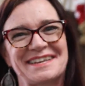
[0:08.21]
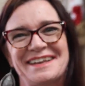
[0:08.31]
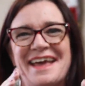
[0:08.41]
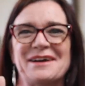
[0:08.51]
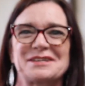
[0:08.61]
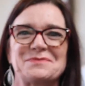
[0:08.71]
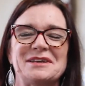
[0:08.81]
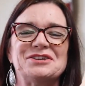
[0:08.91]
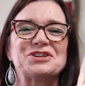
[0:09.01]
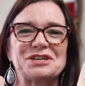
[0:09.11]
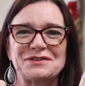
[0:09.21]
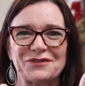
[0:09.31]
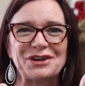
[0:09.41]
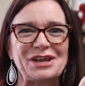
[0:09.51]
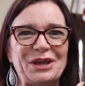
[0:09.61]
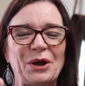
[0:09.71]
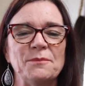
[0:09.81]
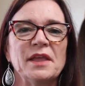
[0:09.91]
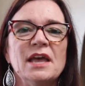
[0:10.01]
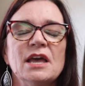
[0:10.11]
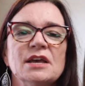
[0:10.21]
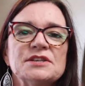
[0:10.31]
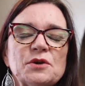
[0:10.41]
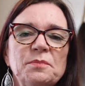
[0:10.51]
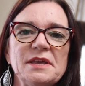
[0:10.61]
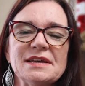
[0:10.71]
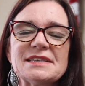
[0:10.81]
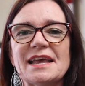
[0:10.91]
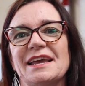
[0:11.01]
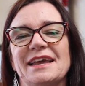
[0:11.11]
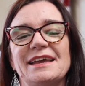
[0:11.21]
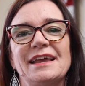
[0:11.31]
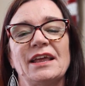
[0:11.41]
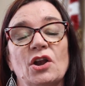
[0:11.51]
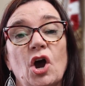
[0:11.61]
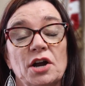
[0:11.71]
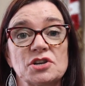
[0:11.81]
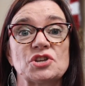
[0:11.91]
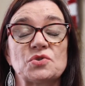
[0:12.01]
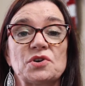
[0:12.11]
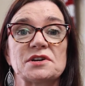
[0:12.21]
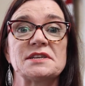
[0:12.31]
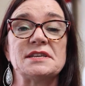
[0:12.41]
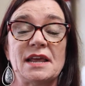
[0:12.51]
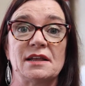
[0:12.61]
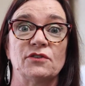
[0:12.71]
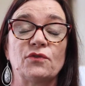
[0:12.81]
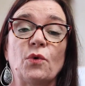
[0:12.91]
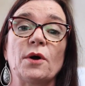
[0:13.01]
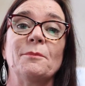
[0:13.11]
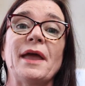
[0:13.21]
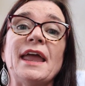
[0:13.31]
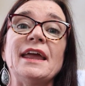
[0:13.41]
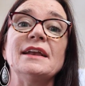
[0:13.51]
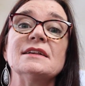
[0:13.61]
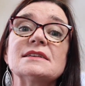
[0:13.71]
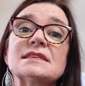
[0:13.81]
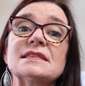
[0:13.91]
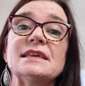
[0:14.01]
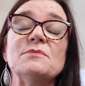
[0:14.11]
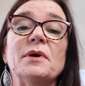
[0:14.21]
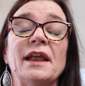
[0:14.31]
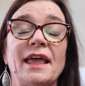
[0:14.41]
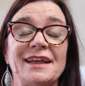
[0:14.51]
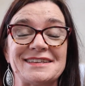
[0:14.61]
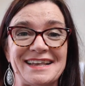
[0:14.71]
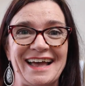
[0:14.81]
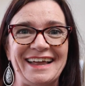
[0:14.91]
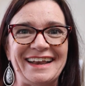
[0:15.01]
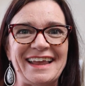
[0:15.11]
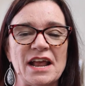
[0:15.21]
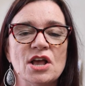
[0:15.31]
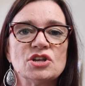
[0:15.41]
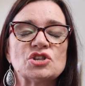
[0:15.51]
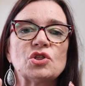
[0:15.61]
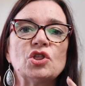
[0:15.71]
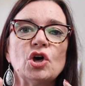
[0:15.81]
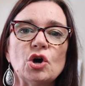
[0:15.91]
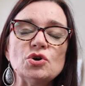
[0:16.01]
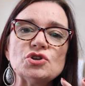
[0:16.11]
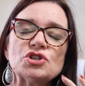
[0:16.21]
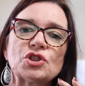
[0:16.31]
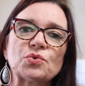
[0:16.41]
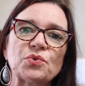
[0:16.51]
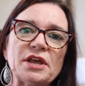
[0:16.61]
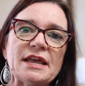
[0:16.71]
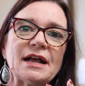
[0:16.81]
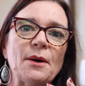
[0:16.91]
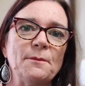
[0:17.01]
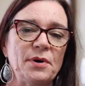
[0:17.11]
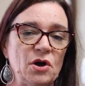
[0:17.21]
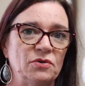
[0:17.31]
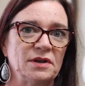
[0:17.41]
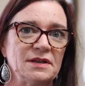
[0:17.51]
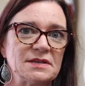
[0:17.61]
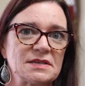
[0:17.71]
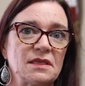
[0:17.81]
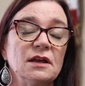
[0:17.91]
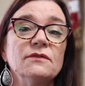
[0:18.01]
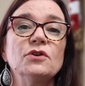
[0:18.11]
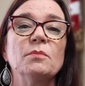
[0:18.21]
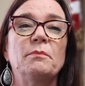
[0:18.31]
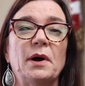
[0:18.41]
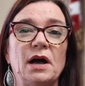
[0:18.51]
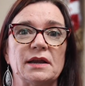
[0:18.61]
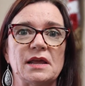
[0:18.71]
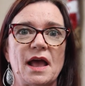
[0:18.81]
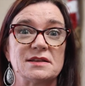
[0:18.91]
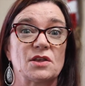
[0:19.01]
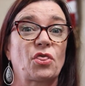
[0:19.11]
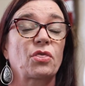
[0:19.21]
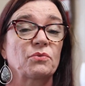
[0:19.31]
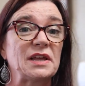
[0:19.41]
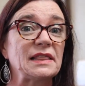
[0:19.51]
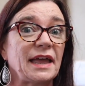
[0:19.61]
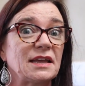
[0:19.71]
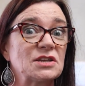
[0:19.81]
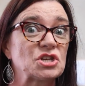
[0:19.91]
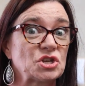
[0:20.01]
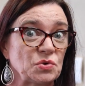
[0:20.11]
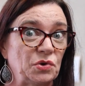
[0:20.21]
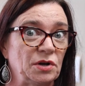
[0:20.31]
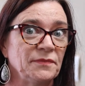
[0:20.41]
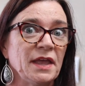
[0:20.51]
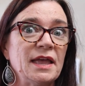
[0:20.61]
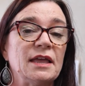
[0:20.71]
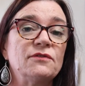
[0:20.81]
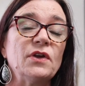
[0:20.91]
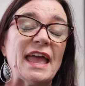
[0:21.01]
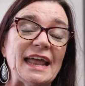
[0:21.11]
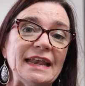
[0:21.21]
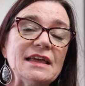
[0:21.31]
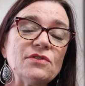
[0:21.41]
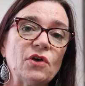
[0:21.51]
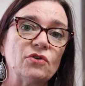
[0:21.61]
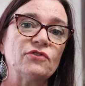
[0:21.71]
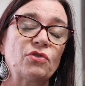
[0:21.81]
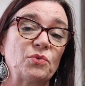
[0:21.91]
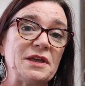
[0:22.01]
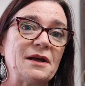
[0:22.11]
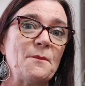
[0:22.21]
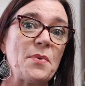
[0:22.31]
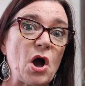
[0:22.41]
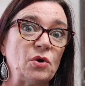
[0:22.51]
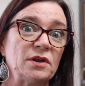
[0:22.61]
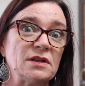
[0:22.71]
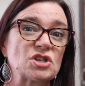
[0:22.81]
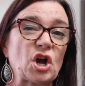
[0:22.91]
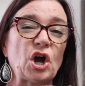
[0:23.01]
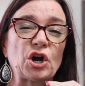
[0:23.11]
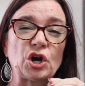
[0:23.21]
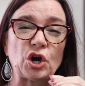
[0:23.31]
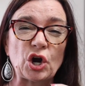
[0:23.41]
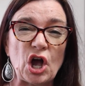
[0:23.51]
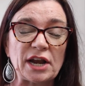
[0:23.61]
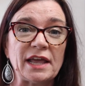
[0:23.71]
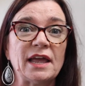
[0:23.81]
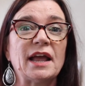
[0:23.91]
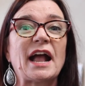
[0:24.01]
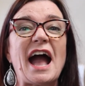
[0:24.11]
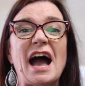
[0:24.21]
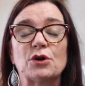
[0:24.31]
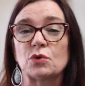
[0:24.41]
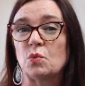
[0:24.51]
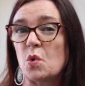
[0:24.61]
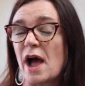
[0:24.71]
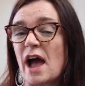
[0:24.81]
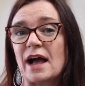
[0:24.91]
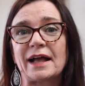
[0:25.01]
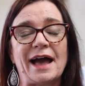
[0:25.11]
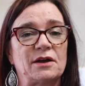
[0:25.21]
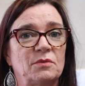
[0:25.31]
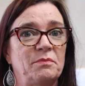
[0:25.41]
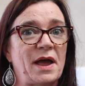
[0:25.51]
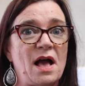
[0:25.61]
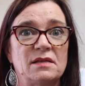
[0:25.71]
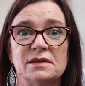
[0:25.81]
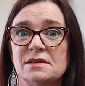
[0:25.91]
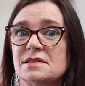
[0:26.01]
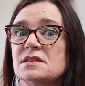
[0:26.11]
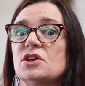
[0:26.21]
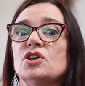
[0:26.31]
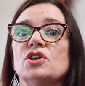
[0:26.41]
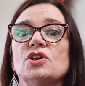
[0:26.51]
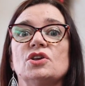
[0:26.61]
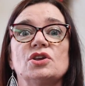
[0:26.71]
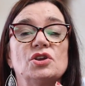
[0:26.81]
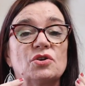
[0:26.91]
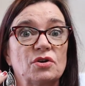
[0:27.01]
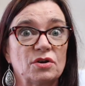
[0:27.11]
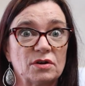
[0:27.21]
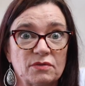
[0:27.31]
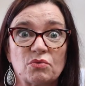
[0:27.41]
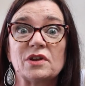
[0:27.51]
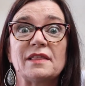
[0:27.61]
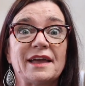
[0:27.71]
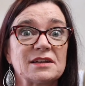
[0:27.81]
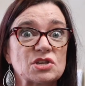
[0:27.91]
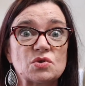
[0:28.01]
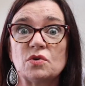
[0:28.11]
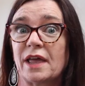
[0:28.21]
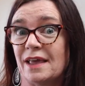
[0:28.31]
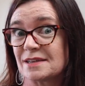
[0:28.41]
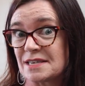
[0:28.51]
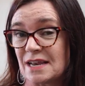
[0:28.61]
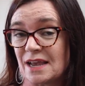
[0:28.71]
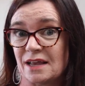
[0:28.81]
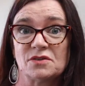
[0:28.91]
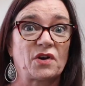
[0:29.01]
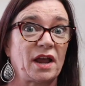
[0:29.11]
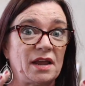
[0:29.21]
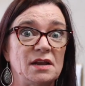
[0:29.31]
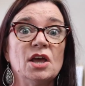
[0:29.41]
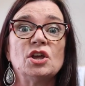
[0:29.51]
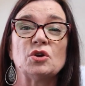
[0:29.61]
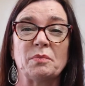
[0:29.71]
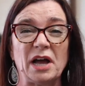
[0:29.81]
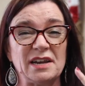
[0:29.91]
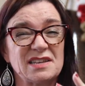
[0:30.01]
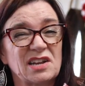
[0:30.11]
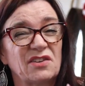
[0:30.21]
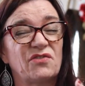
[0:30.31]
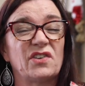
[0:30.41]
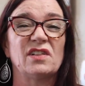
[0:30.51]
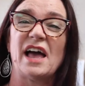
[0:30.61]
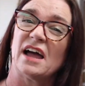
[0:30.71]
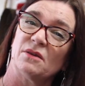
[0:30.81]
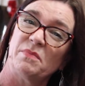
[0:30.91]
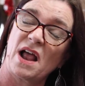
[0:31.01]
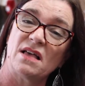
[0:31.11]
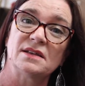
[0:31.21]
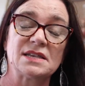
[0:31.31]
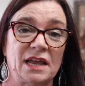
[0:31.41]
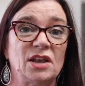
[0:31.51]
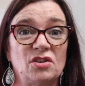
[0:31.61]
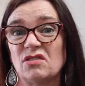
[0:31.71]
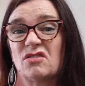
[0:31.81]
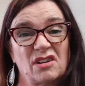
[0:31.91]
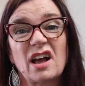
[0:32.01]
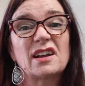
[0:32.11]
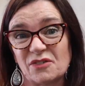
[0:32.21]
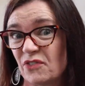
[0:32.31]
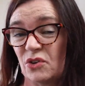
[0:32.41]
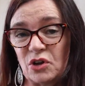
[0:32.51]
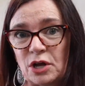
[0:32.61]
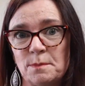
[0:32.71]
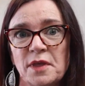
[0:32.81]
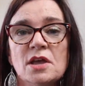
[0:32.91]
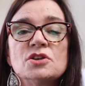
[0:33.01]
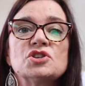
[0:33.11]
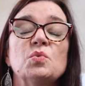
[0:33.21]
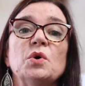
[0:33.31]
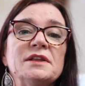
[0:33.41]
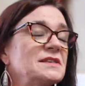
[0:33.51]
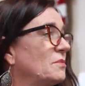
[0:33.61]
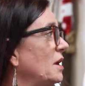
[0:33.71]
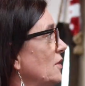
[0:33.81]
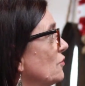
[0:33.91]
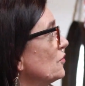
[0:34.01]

announcement just for you. So PSA in our store stands for pain, sleep, and anxiety. So those three components, think of your body as a three-legged stool. If any of those three components are chronic, out of whack, out of balance, your three-legged stool can't stand, right? Your body's gonna feel out of balance and you're not gonna feel good. So what does it mean? The